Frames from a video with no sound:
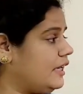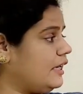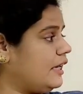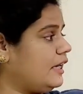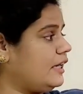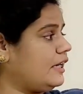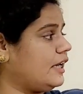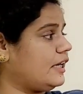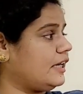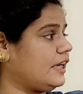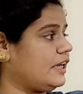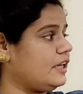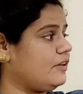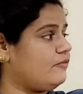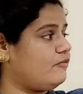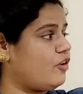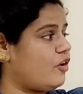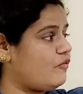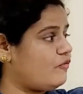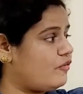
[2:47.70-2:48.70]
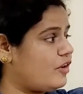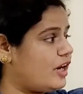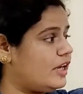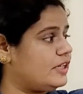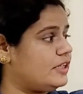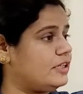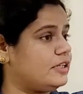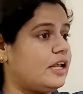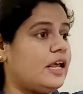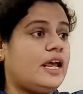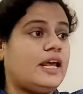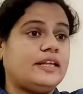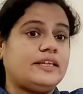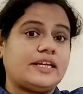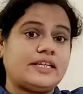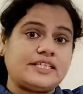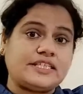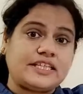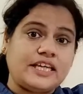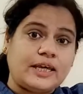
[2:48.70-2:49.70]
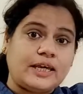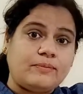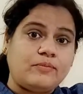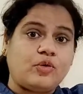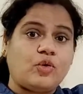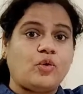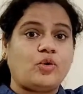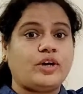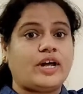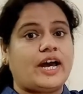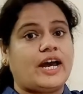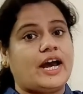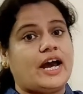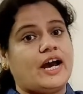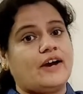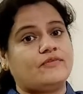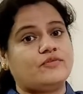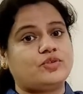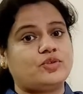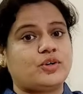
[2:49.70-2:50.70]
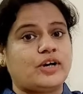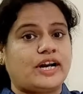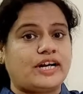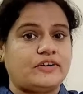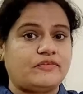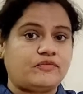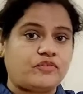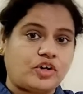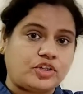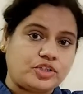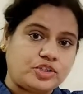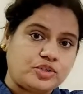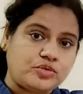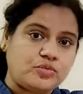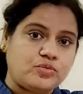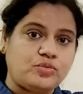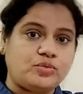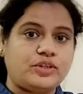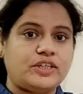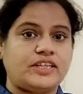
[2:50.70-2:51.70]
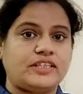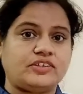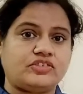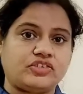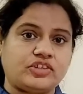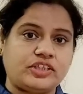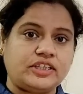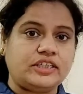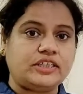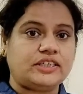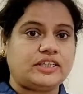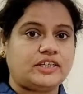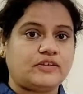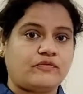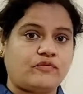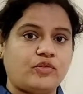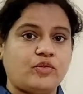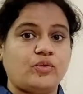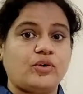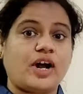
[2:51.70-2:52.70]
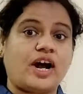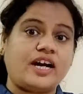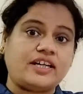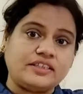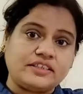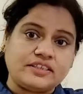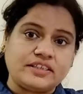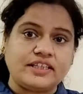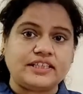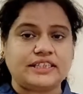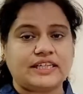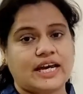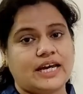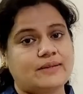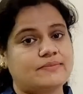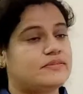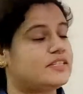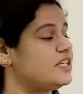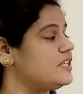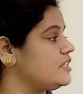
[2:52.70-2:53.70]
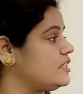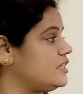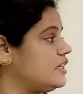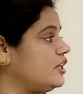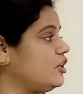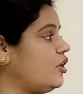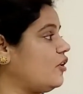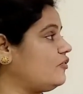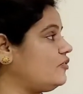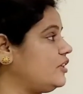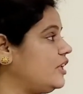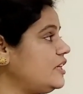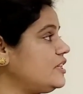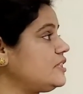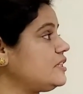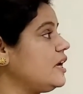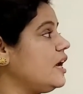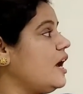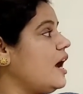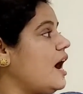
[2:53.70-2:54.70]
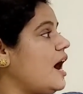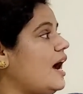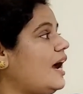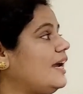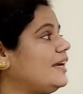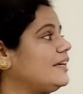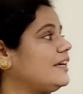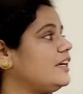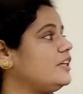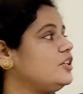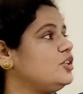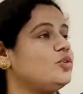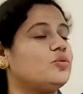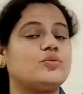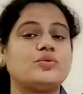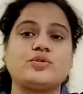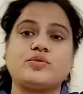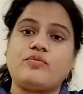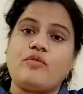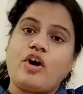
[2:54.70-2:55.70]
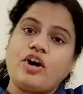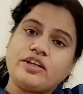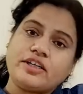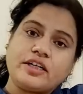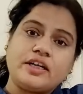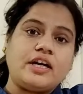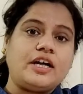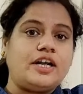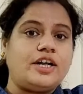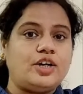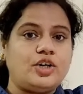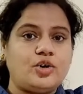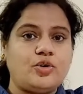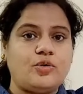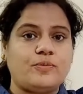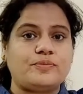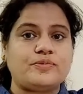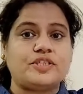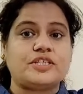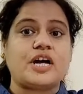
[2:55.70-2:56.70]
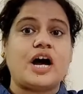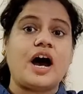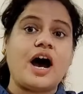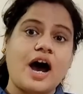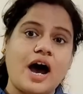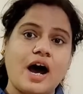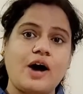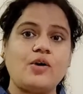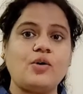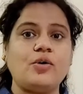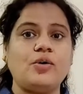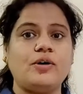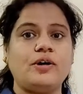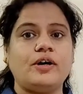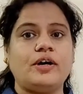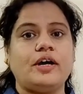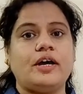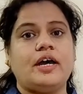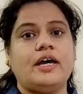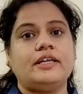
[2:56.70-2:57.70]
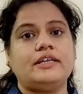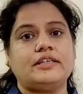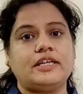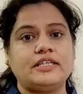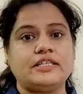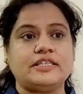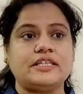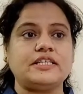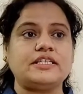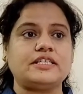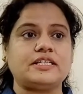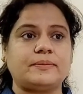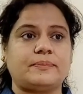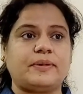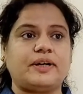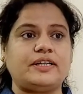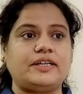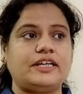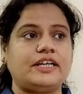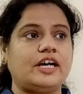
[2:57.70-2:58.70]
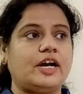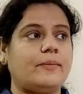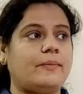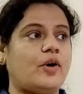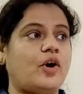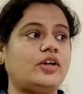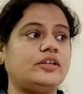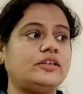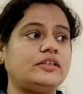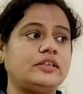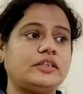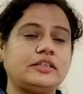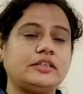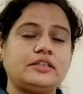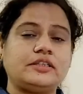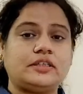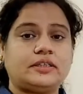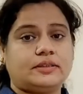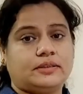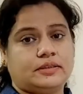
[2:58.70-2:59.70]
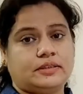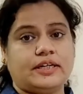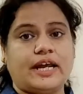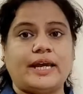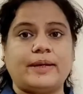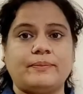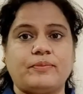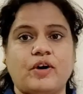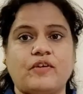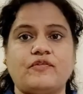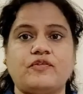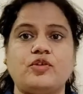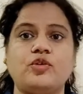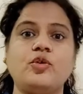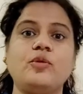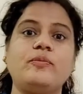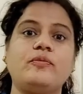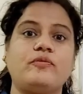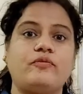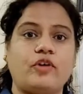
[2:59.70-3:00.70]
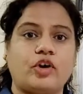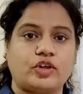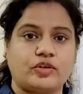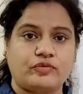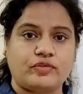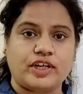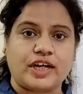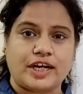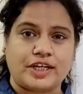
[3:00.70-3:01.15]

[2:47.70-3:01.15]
and again for 1, then same code I have to write for 2, then 3, then 400 times. Instead of this, I can use what? Loops. How? This is depending upon the type of loop what we are